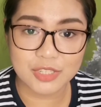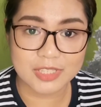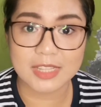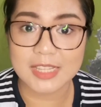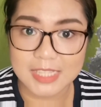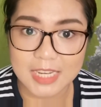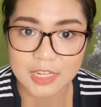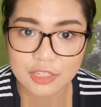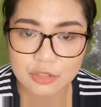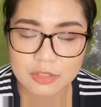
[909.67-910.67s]
am just
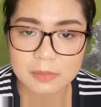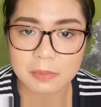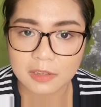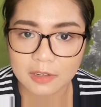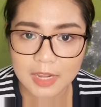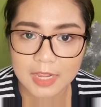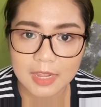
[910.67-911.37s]
listening to the speaker.